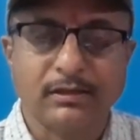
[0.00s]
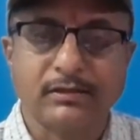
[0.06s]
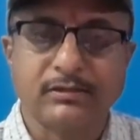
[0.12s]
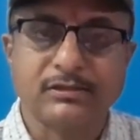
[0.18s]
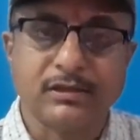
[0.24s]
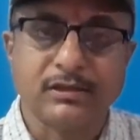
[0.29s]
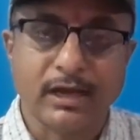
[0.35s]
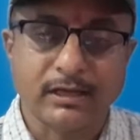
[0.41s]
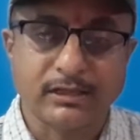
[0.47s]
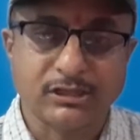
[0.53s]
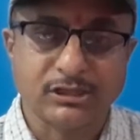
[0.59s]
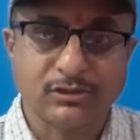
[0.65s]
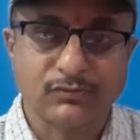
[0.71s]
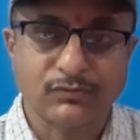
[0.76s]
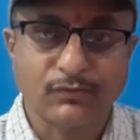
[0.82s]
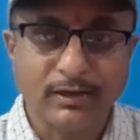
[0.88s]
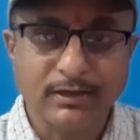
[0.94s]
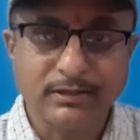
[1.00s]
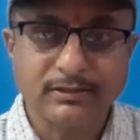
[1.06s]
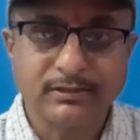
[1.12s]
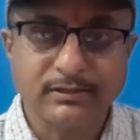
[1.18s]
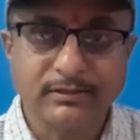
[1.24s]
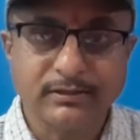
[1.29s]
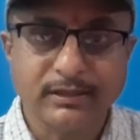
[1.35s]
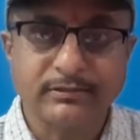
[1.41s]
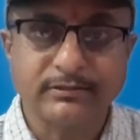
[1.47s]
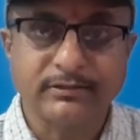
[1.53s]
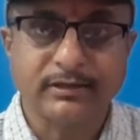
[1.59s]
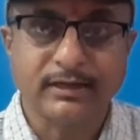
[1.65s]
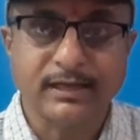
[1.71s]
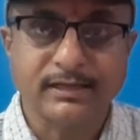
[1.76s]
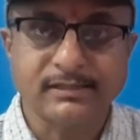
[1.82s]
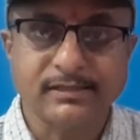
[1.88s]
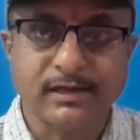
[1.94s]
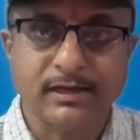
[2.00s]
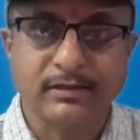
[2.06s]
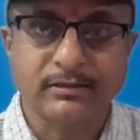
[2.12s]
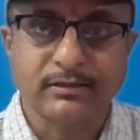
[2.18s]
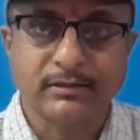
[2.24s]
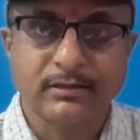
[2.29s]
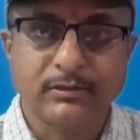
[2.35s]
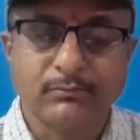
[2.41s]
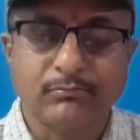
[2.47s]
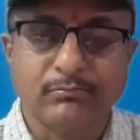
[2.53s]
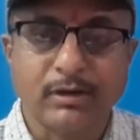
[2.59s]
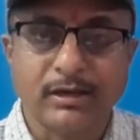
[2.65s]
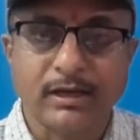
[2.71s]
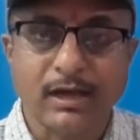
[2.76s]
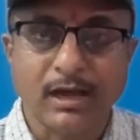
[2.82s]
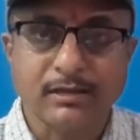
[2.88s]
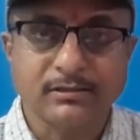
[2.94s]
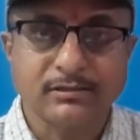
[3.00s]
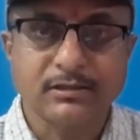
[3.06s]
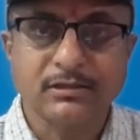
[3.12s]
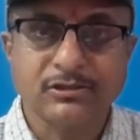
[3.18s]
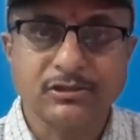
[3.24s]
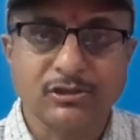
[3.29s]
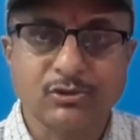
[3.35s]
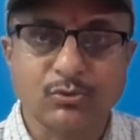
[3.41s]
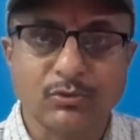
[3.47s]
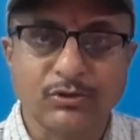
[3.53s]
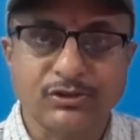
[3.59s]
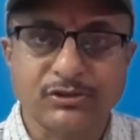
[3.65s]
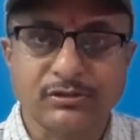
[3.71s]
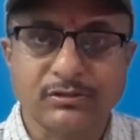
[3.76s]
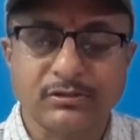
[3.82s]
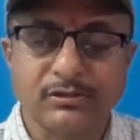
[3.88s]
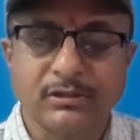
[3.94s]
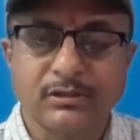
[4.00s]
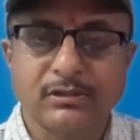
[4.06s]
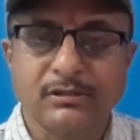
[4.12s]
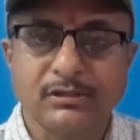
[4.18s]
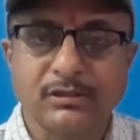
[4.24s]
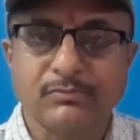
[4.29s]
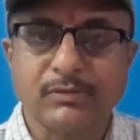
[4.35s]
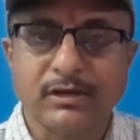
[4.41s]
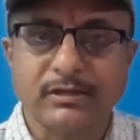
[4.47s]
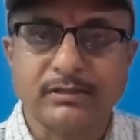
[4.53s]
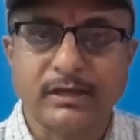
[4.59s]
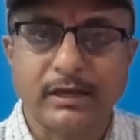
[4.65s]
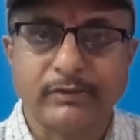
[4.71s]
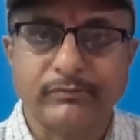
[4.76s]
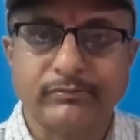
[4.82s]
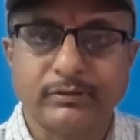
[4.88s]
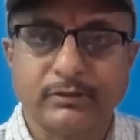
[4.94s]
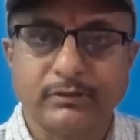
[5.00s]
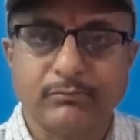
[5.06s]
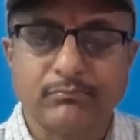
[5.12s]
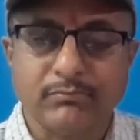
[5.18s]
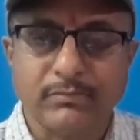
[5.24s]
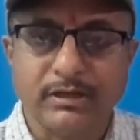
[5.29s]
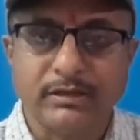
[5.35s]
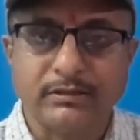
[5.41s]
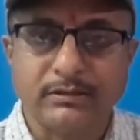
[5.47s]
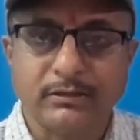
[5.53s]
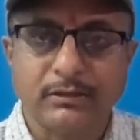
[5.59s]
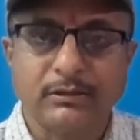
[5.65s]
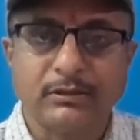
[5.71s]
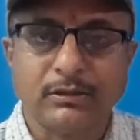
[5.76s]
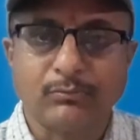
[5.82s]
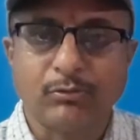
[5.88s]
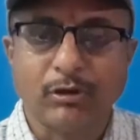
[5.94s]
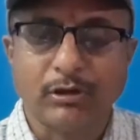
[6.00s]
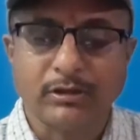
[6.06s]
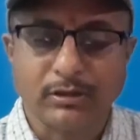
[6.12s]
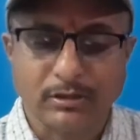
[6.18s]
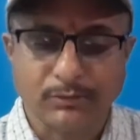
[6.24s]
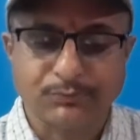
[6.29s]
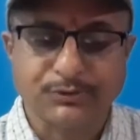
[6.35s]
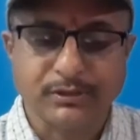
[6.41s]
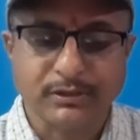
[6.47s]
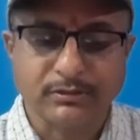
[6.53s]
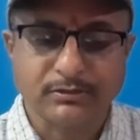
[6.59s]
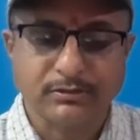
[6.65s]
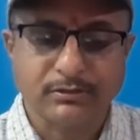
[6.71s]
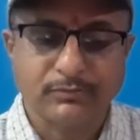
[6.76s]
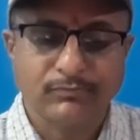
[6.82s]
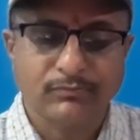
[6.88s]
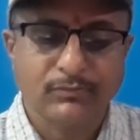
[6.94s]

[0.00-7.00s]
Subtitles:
She has felt here and realized that by asking such question, she might have made the boy upset.